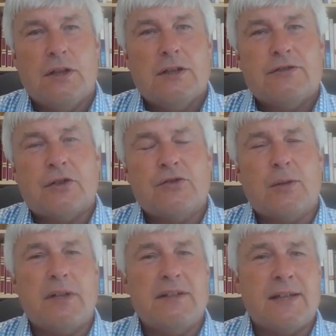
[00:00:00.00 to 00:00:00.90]
So
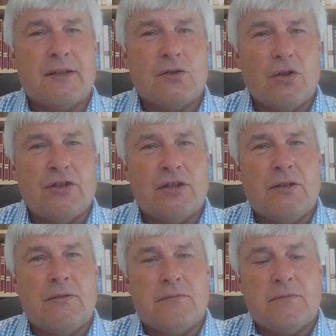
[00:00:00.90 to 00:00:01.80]
somebody in
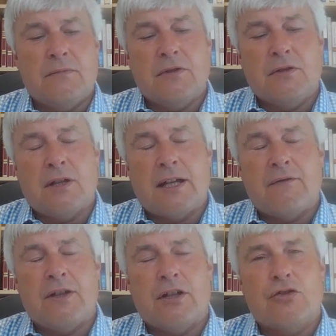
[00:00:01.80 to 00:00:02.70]
technology,
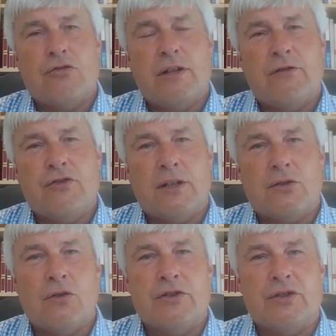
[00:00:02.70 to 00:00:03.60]
having a career in
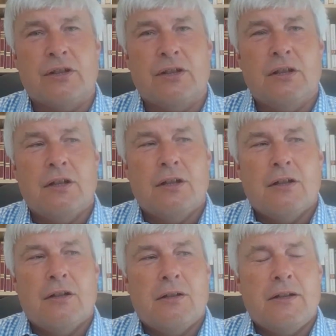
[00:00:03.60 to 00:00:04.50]
technology,
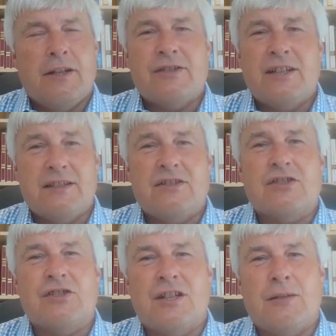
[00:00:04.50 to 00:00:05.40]
it's easy to
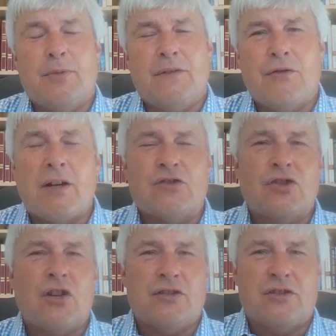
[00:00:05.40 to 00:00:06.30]
see. But if you're
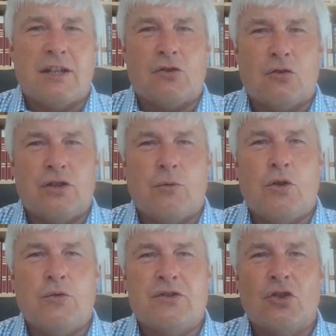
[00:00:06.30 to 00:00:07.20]
outside the technology
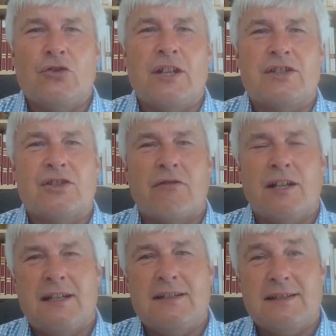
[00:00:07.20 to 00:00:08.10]
world, it's not necessarily
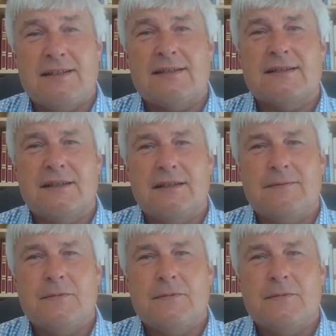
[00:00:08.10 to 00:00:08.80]
easy to see.